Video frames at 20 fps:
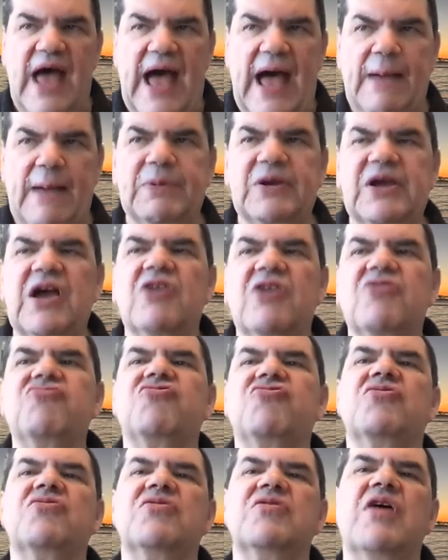
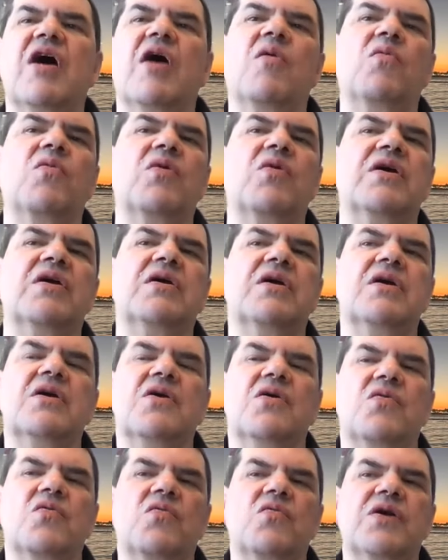application that we
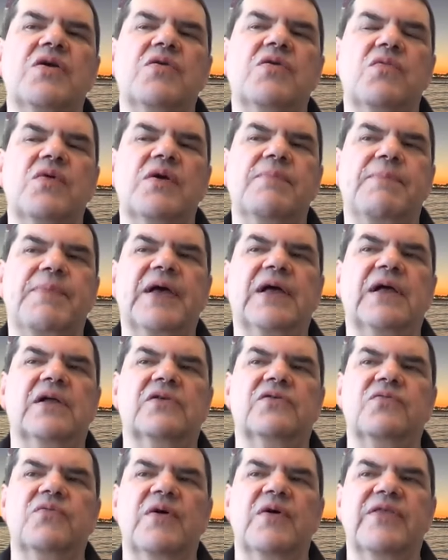we we
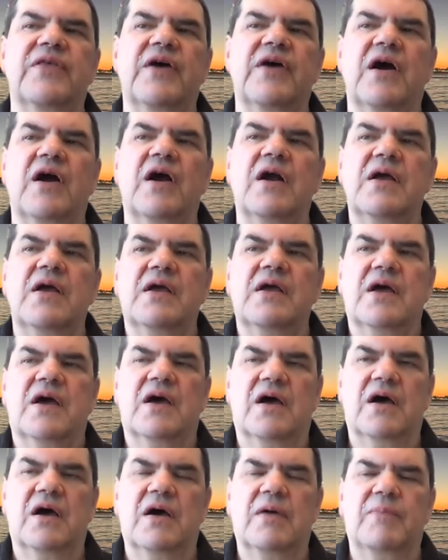build with our
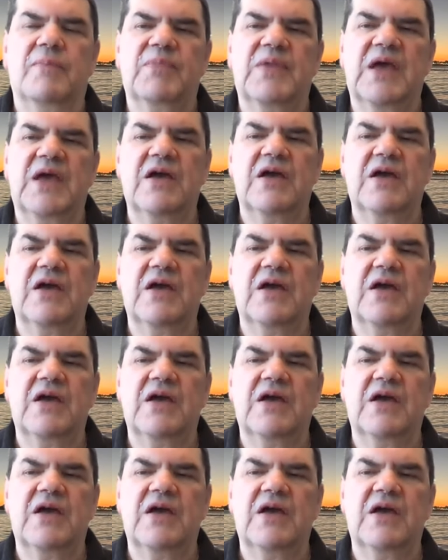um,